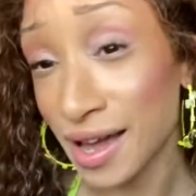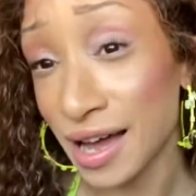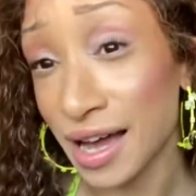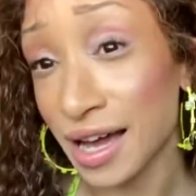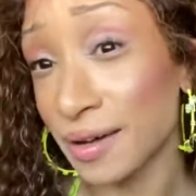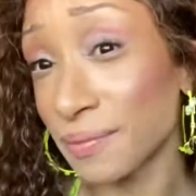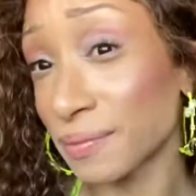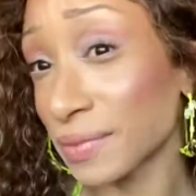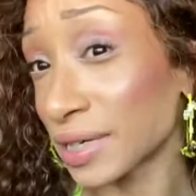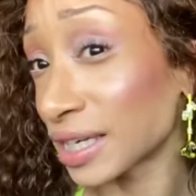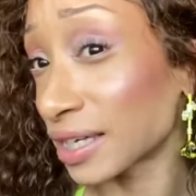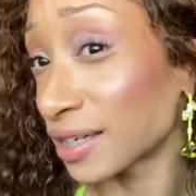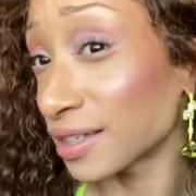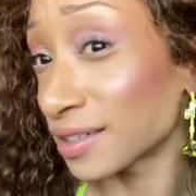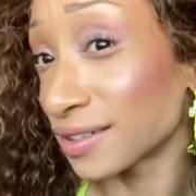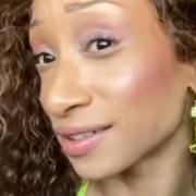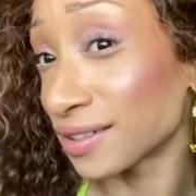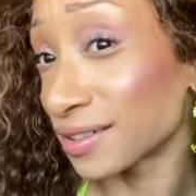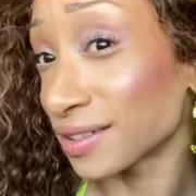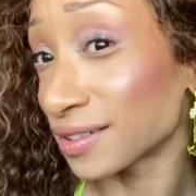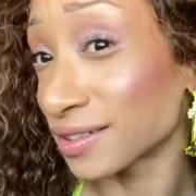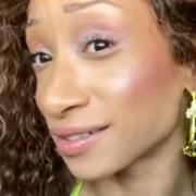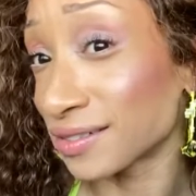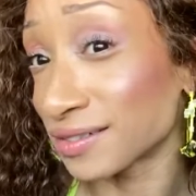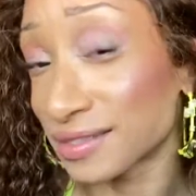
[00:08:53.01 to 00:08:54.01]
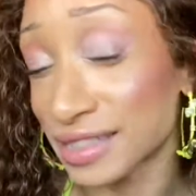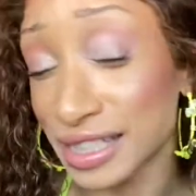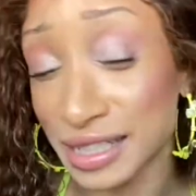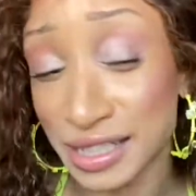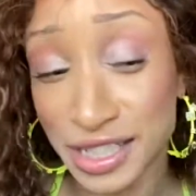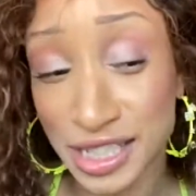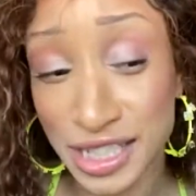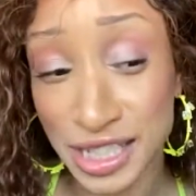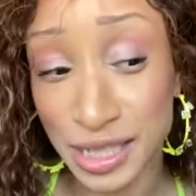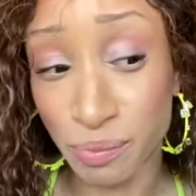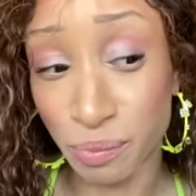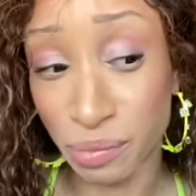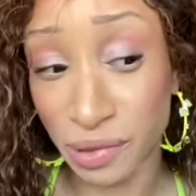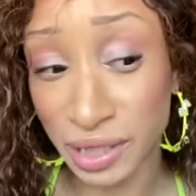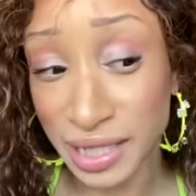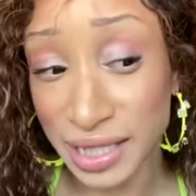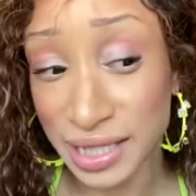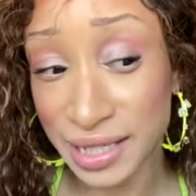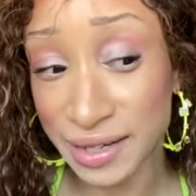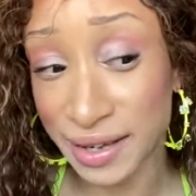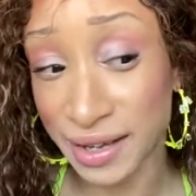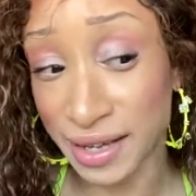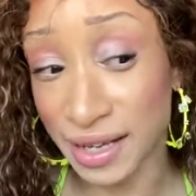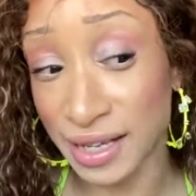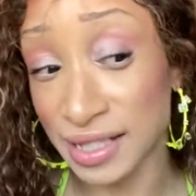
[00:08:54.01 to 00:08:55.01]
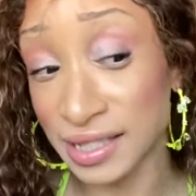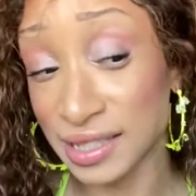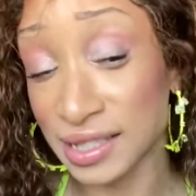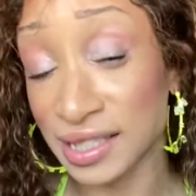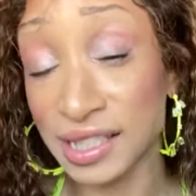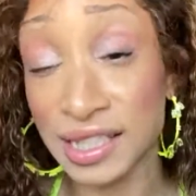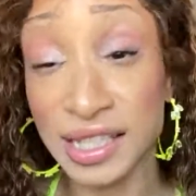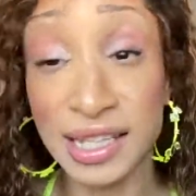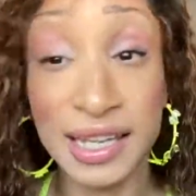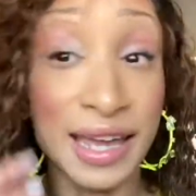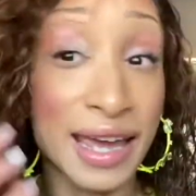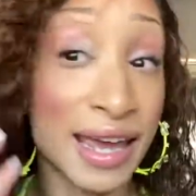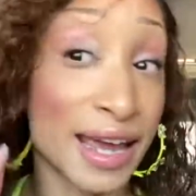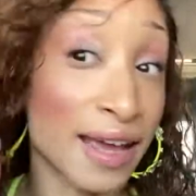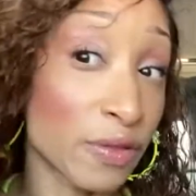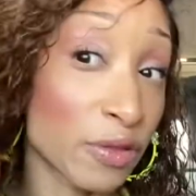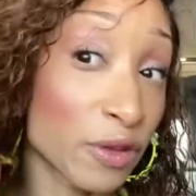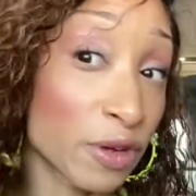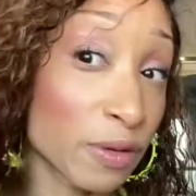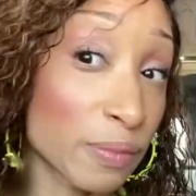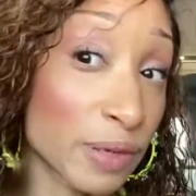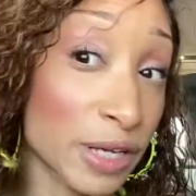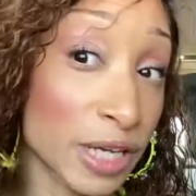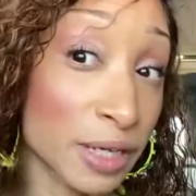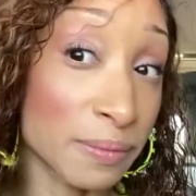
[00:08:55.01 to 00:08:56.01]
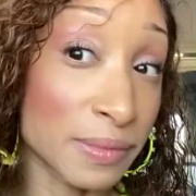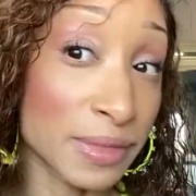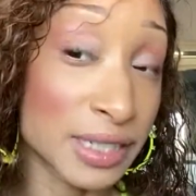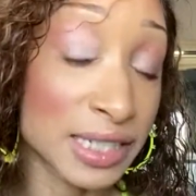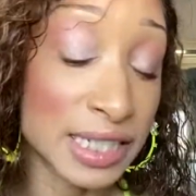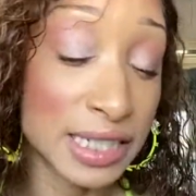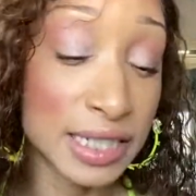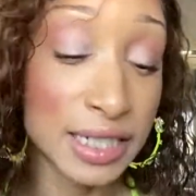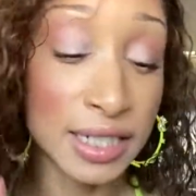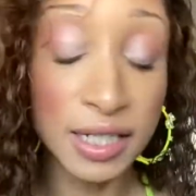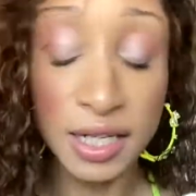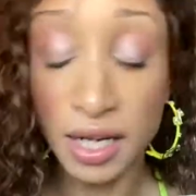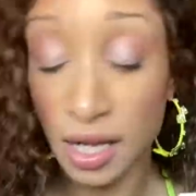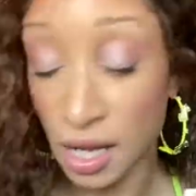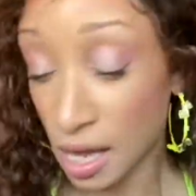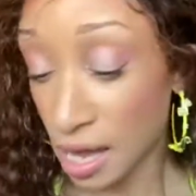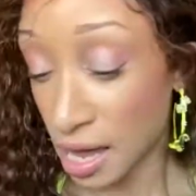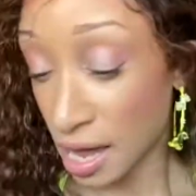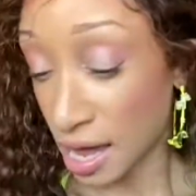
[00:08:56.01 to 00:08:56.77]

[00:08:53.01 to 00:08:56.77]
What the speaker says: I mean, they just blend easily and they're pigmented.